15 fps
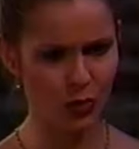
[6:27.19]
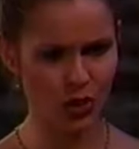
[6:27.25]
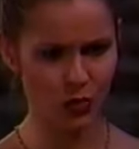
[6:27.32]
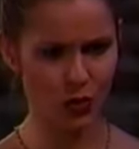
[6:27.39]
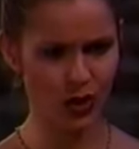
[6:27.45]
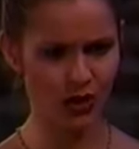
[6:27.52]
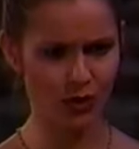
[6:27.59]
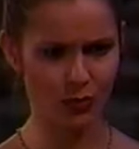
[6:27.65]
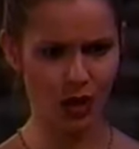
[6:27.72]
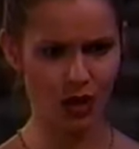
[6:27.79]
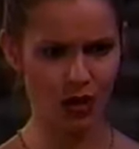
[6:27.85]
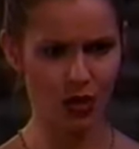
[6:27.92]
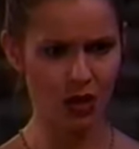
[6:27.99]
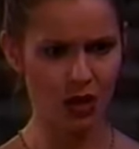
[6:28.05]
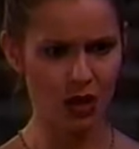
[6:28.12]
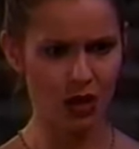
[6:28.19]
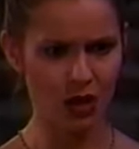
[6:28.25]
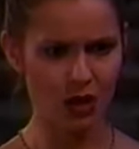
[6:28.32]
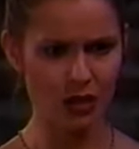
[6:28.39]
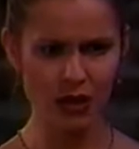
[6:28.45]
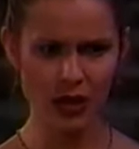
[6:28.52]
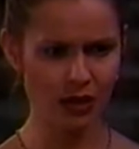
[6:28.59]
Which one of them call...
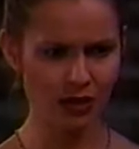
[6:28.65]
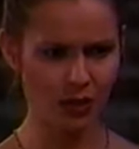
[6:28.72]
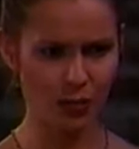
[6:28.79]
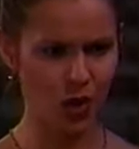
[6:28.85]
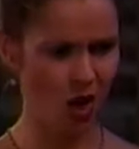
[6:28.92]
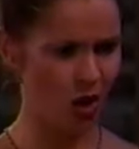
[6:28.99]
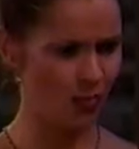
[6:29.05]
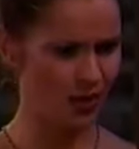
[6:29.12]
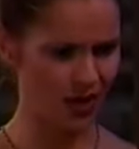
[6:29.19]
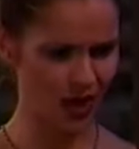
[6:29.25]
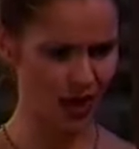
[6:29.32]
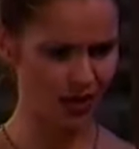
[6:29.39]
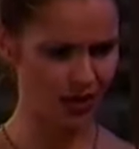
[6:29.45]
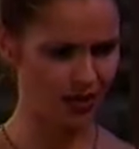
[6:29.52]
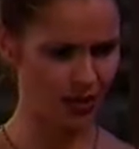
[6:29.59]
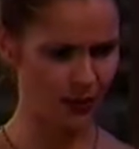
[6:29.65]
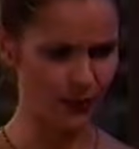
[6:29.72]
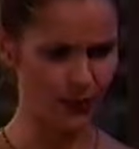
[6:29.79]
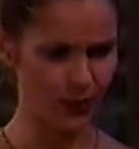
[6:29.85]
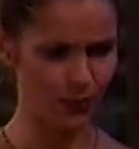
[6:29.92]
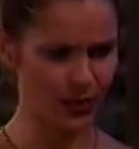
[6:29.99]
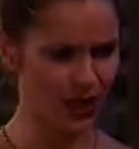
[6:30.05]
None of them call me that
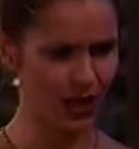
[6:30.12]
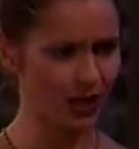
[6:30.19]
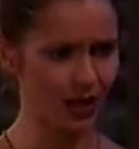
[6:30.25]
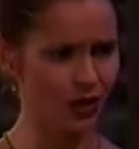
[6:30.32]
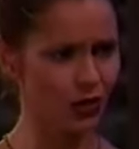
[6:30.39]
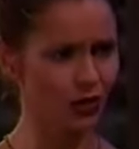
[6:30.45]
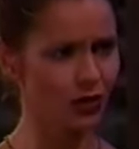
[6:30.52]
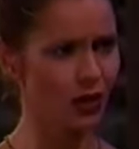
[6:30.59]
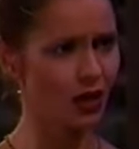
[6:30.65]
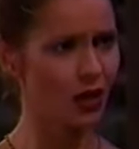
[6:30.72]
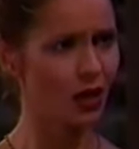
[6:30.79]
except for Pete, and you're...